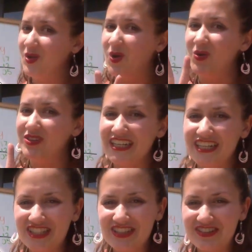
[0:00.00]

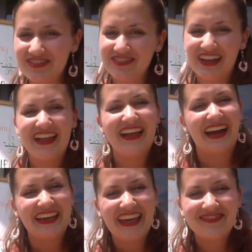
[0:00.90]
Only 2.
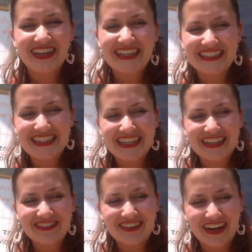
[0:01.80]
I can't wait to see
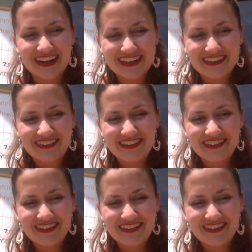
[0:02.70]
your work.